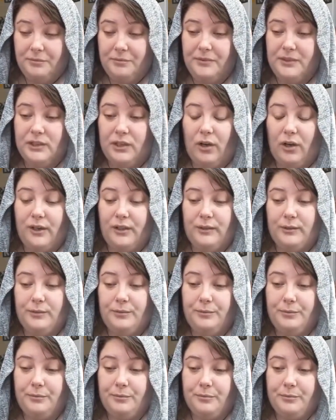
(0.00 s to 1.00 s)
So
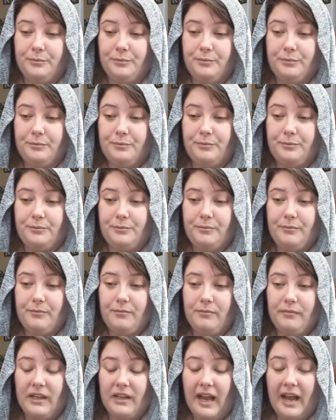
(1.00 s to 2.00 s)

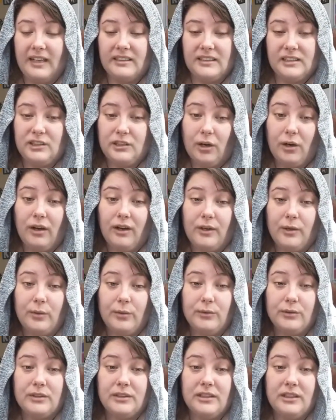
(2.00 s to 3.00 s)
as a
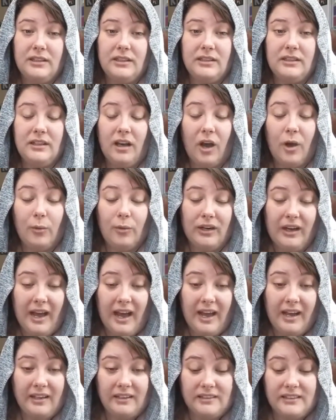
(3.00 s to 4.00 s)
child, I will
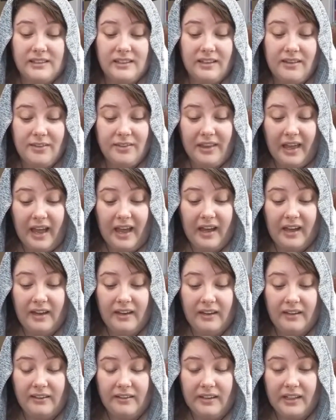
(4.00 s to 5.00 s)
add that
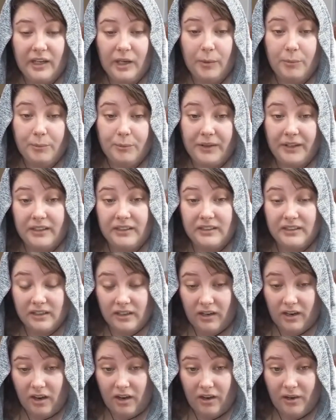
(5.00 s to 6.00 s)
the
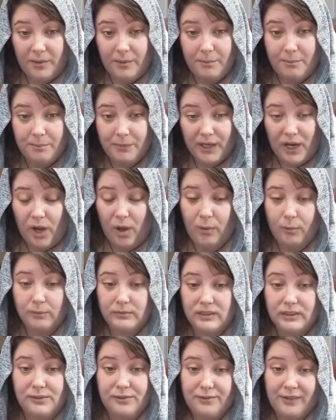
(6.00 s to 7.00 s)
amygdala
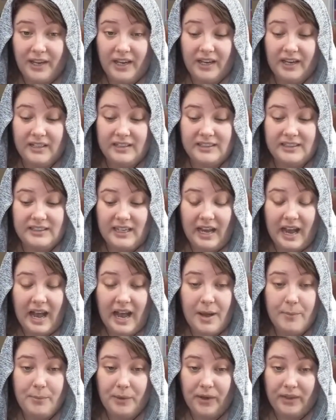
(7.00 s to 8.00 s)
becomes fixed
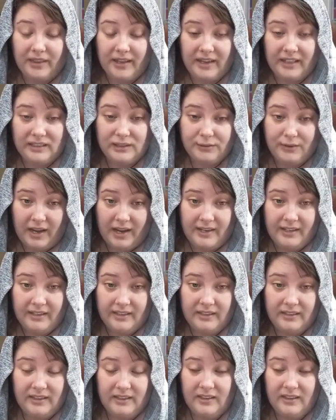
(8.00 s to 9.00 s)
by the age of 8.
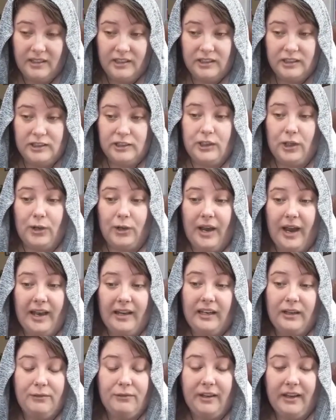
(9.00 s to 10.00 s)
So
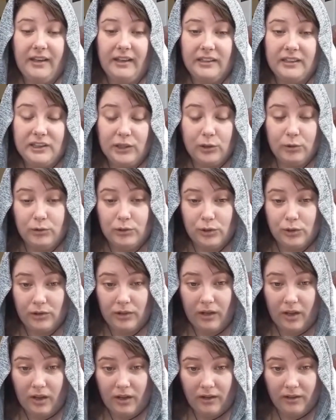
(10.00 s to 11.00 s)
anything children
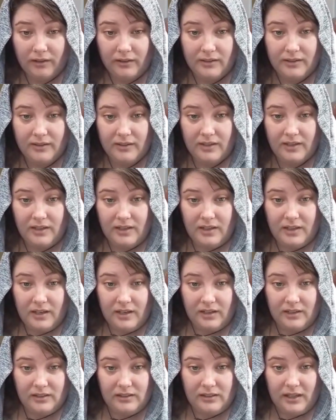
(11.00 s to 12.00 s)
learn
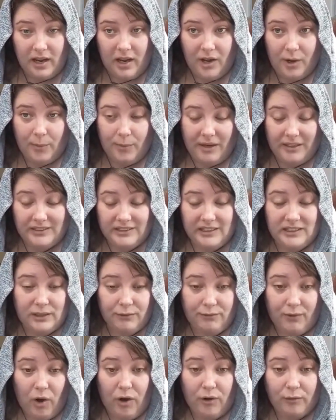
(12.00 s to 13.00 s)
as a
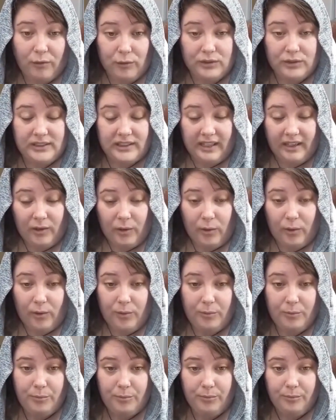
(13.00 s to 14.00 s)
survival skill,
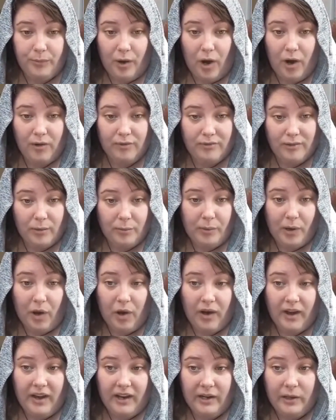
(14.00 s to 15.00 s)
either
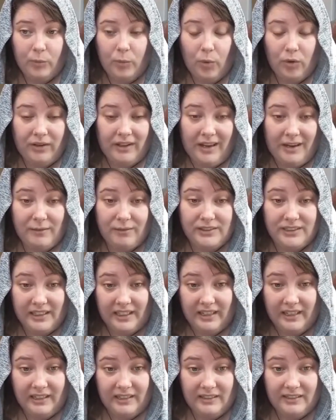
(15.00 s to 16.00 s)
by what they've
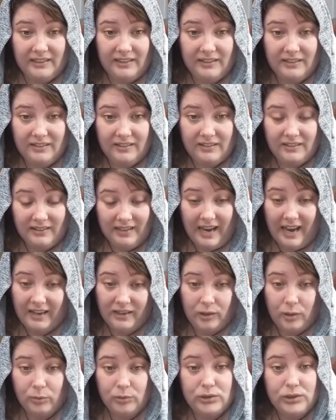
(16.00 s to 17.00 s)
seen the
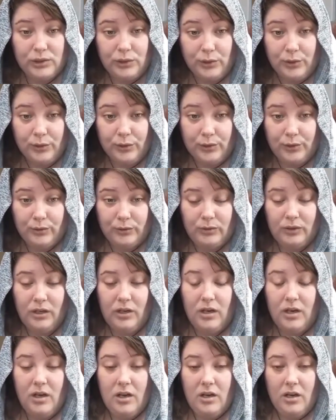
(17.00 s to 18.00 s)
adults do,
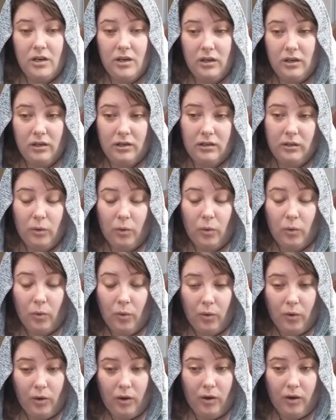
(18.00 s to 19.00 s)

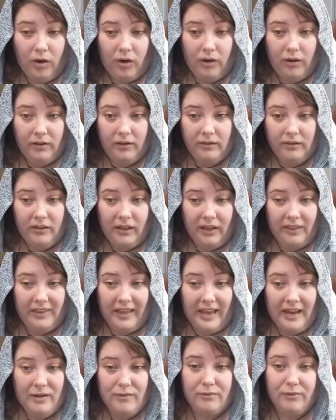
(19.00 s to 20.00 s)
or that
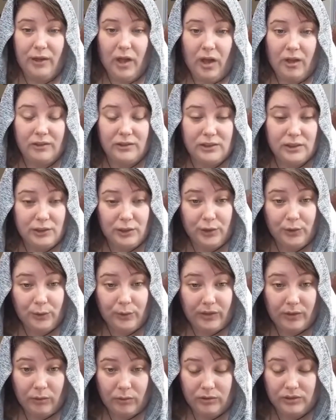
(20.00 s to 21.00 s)
they've learnt to do
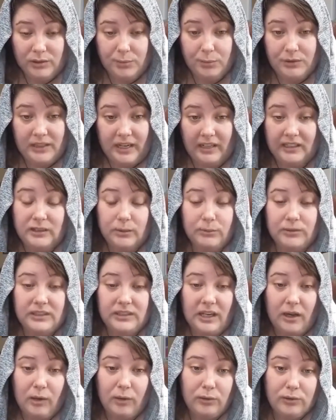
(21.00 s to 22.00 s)
in order to protect
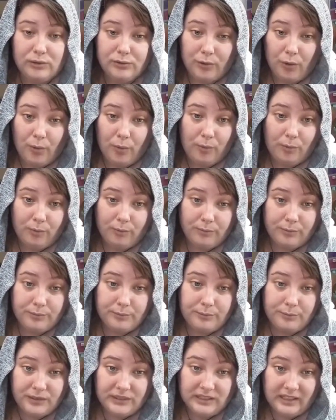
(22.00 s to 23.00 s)
themselves from
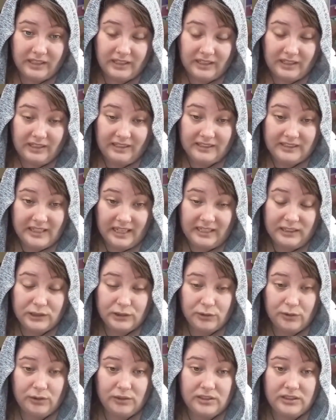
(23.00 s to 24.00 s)
particularly
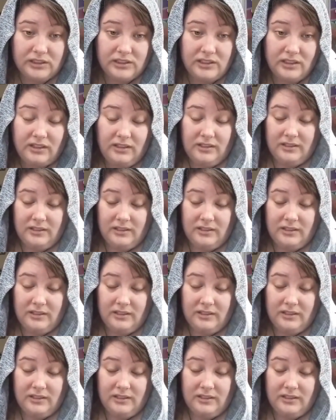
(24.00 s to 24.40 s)
dangerous